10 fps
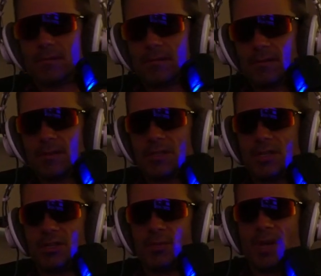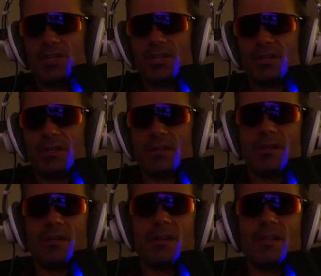situation
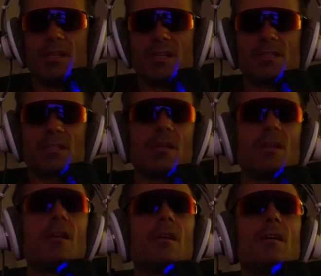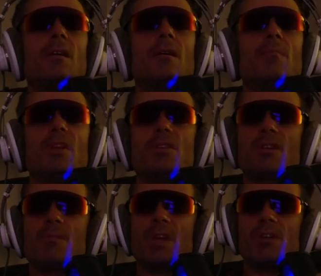into this. But you can
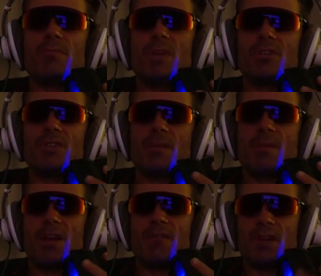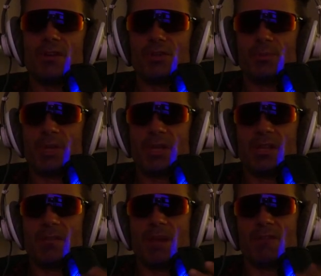measure the amount of entropy, the
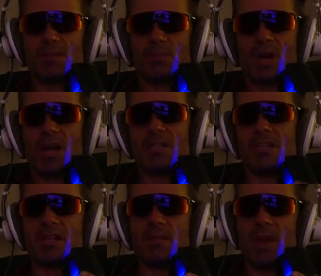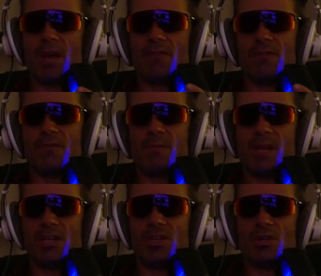amount of surprise, and the amount of
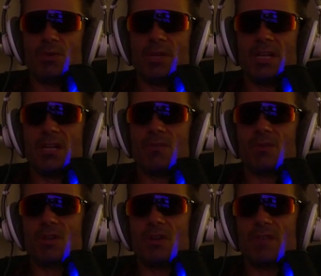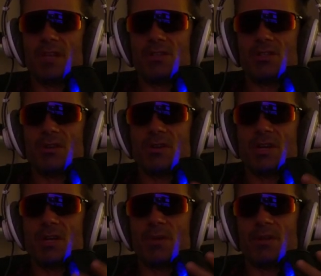information you will need to resolve the uncertainty,
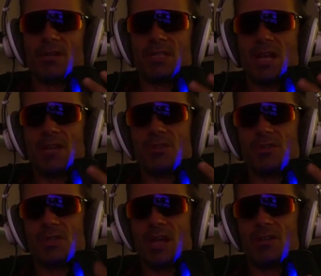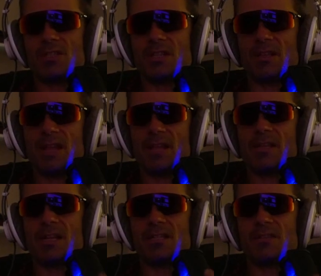whether it's heads or tails, and the
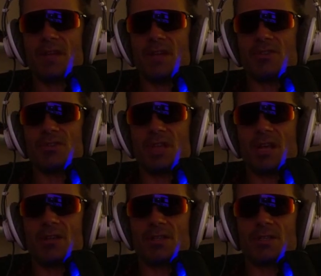likeliness of heads or tails.